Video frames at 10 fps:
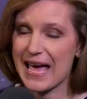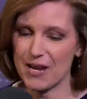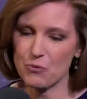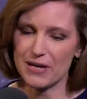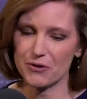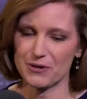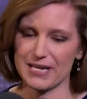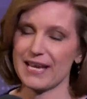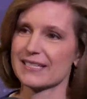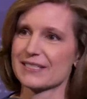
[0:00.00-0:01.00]
And that's
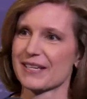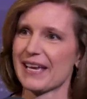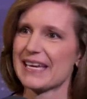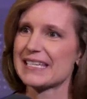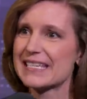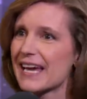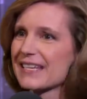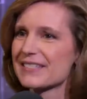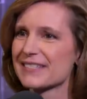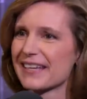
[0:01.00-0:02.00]
God's design. There's
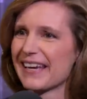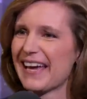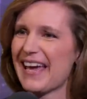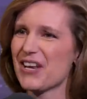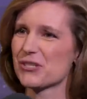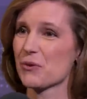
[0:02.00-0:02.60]
just no way around it.